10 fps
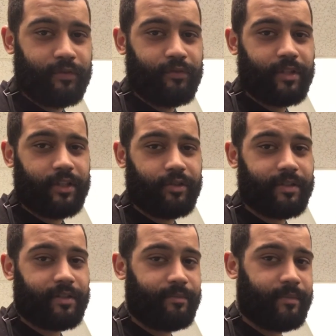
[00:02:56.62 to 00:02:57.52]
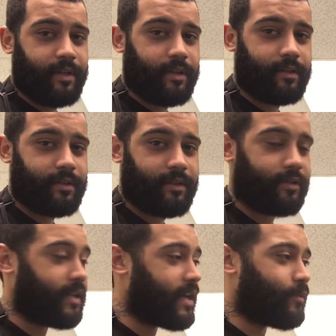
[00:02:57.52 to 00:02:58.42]
use our trusty mirror,
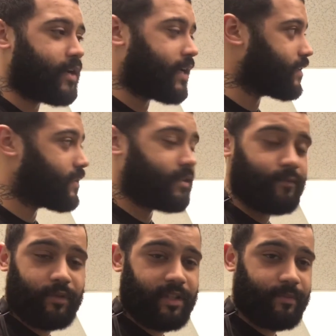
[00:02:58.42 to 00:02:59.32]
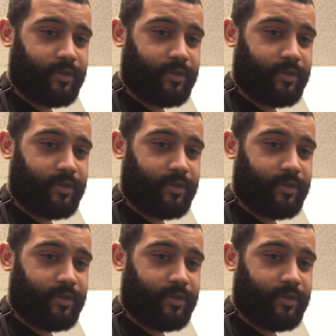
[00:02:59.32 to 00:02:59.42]
so that way I can see what I'm